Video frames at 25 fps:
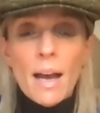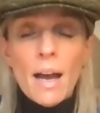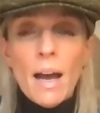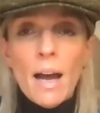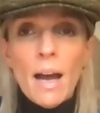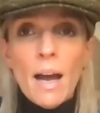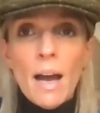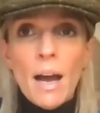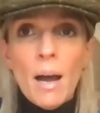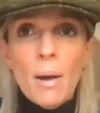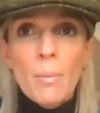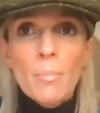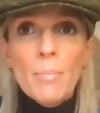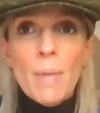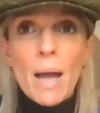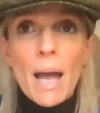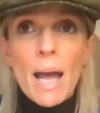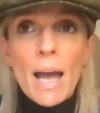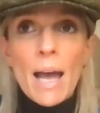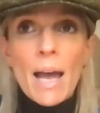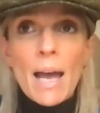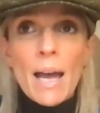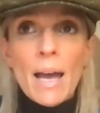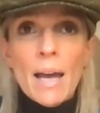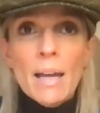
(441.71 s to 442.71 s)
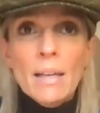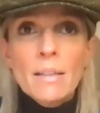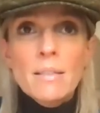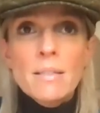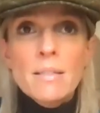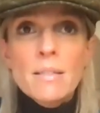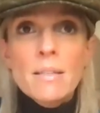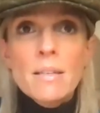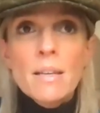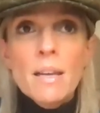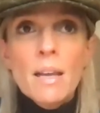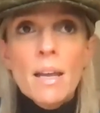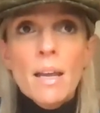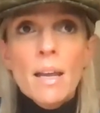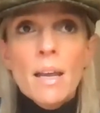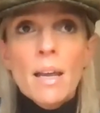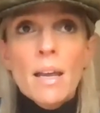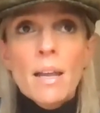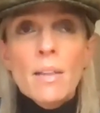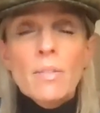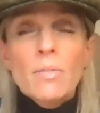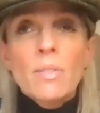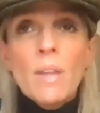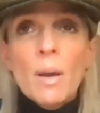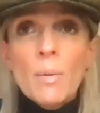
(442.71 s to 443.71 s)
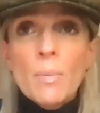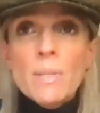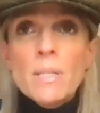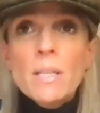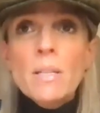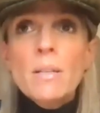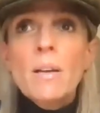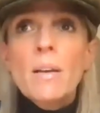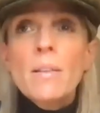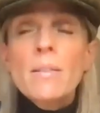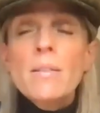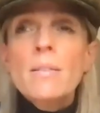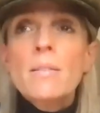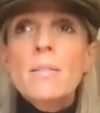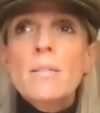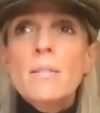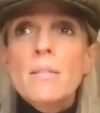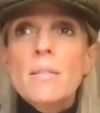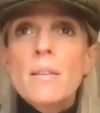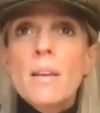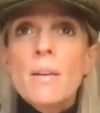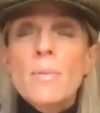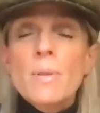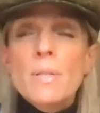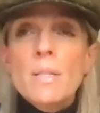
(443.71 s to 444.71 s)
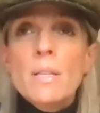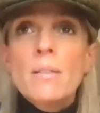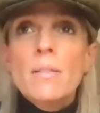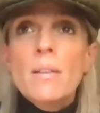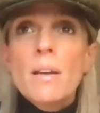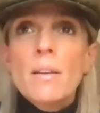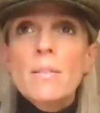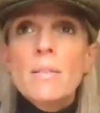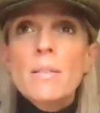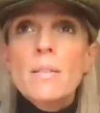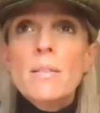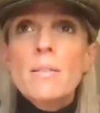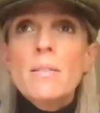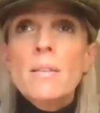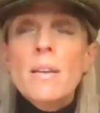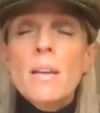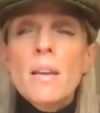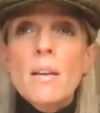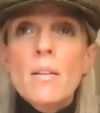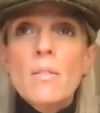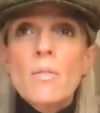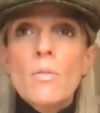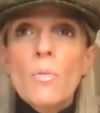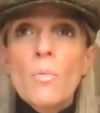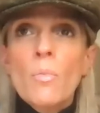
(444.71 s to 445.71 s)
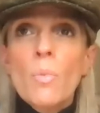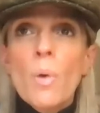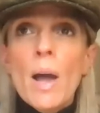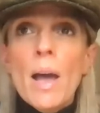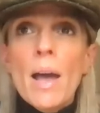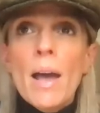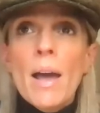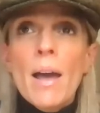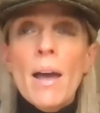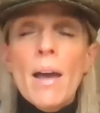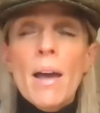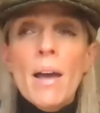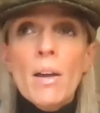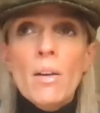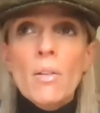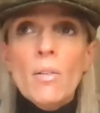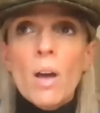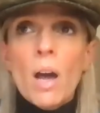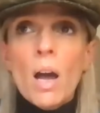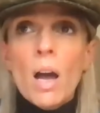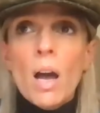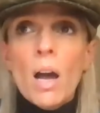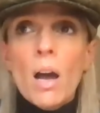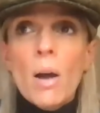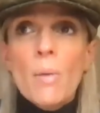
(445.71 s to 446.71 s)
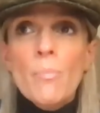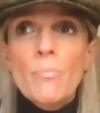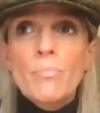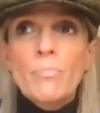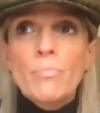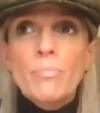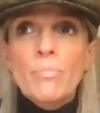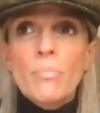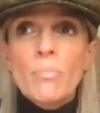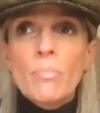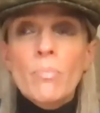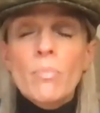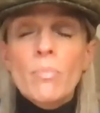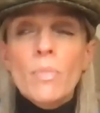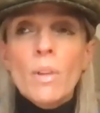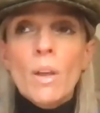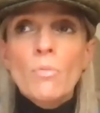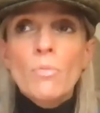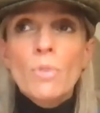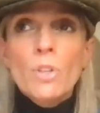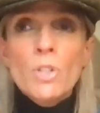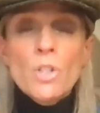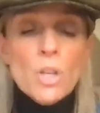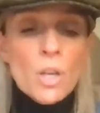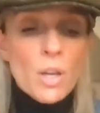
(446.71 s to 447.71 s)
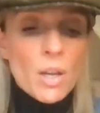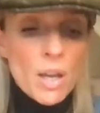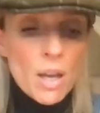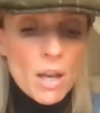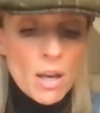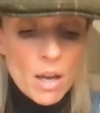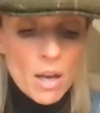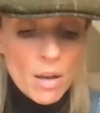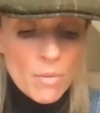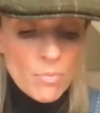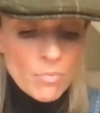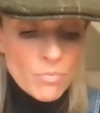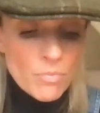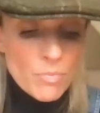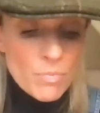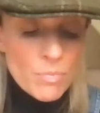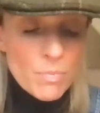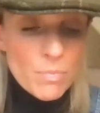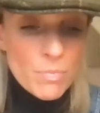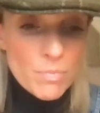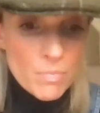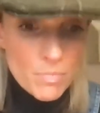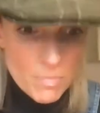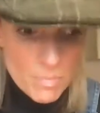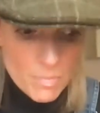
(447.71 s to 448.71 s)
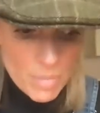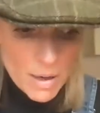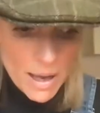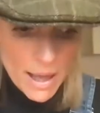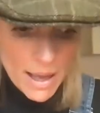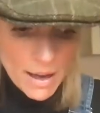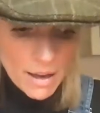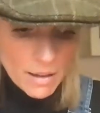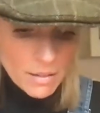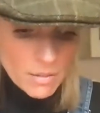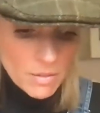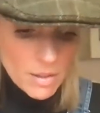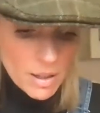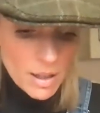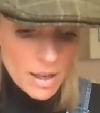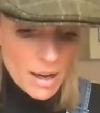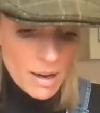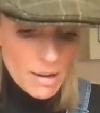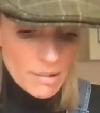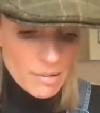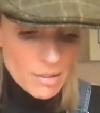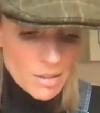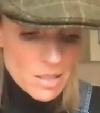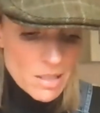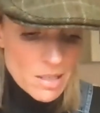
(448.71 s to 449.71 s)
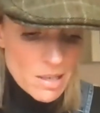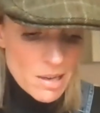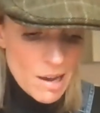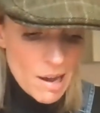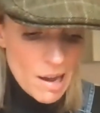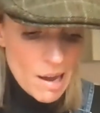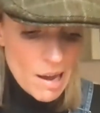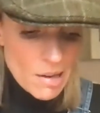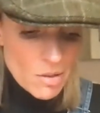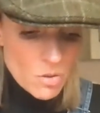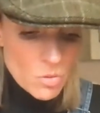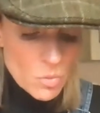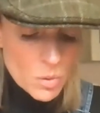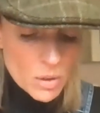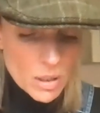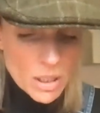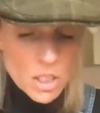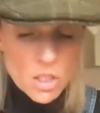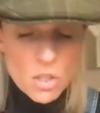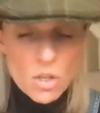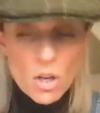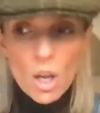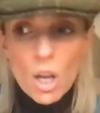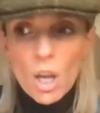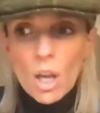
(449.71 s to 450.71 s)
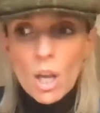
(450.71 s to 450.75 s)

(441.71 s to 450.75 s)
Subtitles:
And there was another scene where Richard Gere, playing the character Edward,